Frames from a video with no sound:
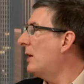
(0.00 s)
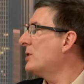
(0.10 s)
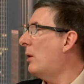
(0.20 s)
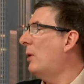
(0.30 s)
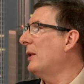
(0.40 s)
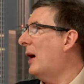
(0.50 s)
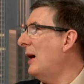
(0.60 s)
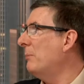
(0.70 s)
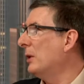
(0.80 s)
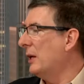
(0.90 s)
It's not one that I
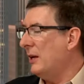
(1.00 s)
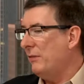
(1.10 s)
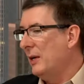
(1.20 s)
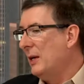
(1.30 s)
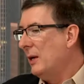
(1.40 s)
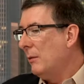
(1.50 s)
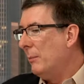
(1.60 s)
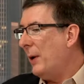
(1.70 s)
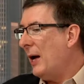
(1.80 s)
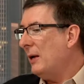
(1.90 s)
believe,
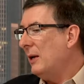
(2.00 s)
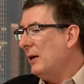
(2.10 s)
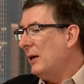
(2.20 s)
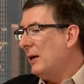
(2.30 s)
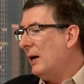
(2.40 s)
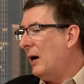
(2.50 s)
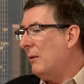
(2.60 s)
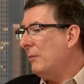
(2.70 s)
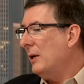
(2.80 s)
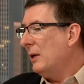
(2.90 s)
but
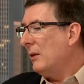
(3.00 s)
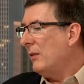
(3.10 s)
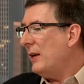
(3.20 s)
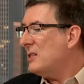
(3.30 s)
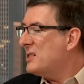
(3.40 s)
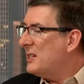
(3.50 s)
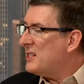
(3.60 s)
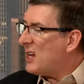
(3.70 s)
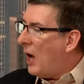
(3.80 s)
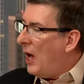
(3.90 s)
there's this
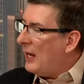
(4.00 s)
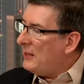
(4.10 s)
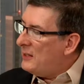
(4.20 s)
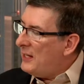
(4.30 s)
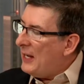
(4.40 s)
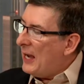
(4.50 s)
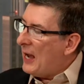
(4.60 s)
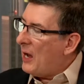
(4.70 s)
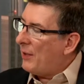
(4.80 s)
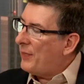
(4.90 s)
idea
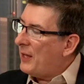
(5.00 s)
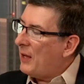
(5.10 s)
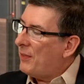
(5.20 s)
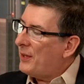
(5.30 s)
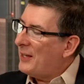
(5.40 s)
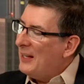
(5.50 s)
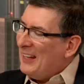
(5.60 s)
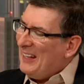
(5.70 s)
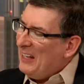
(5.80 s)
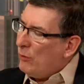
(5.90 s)
out there that
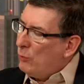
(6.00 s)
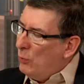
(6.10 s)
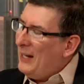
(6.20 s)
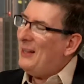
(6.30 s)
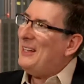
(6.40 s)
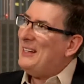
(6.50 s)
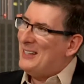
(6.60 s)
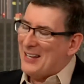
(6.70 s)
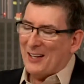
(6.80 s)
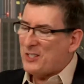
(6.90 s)
it really
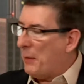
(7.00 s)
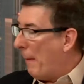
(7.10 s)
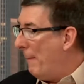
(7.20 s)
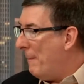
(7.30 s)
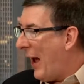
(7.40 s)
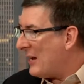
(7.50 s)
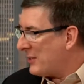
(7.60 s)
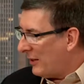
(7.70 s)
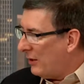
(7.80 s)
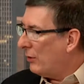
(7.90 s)
doesn't
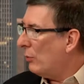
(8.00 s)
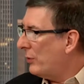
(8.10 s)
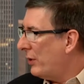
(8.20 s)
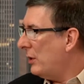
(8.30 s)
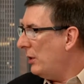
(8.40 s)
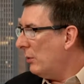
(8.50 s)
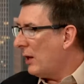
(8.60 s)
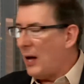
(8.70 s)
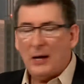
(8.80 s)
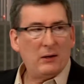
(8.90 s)
matter. That you and
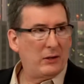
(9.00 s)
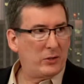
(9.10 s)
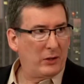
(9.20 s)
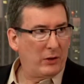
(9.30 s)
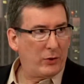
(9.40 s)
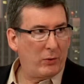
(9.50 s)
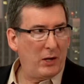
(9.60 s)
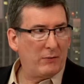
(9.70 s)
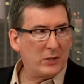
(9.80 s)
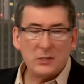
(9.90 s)
I, actually the three
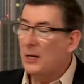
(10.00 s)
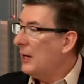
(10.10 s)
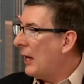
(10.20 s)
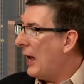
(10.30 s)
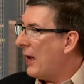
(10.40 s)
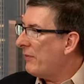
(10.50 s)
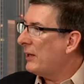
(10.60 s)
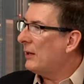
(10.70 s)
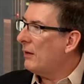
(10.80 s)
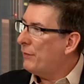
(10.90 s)
of us, are having
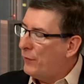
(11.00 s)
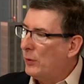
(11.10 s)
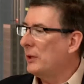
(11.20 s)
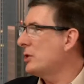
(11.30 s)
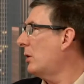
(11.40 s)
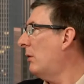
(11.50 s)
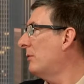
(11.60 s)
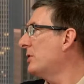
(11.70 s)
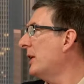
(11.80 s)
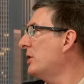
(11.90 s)
a foolish
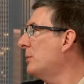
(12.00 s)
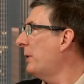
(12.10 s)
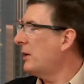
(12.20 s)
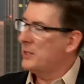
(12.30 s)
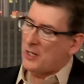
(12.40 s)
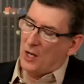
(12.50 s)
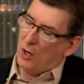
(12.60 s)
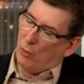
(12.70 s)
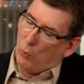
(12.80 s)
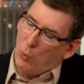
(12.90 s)
conversation, because
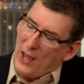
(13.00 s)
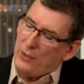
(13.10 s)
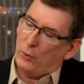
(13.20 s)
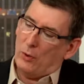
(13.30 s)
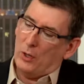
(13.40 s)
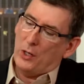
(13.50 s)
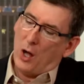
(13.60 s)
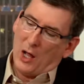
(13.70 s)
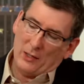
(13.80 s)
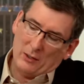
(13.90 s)
whether or
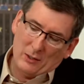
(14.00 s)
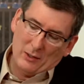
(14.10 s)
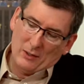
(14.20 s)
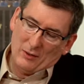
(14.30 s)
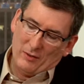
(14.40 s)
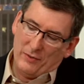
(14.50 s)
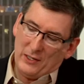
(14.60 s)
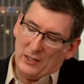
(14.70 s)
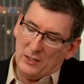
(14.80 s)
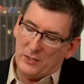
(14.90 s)
not
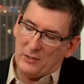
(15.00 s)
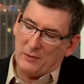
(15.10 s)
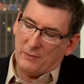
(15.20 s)
these